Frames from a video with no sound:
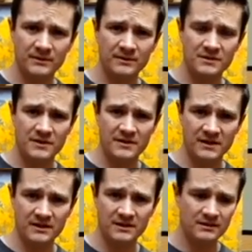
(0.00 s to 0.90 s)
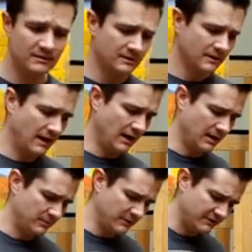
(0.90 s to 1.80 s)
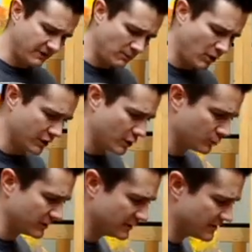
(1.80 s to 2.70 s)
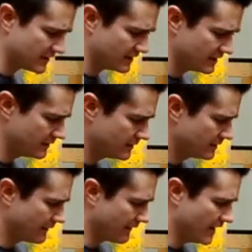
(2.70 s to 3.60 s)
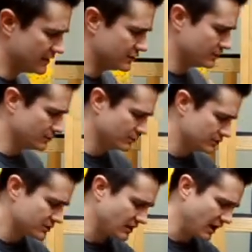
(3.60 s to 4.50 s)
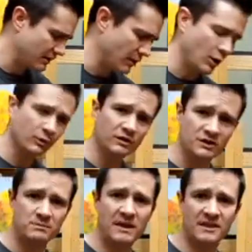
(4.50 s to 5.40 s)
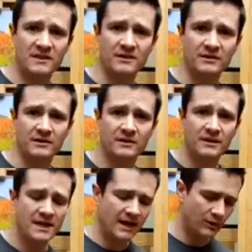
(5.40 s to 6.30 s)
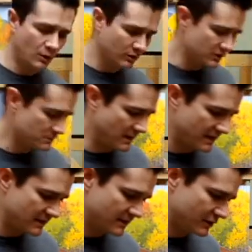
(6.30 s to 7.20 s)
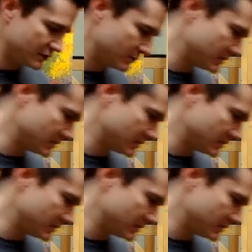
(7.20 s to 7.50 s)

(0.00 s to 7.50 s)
to thin. If I want to go really thin, I use odorless paint thinner. And odorless paint thinner you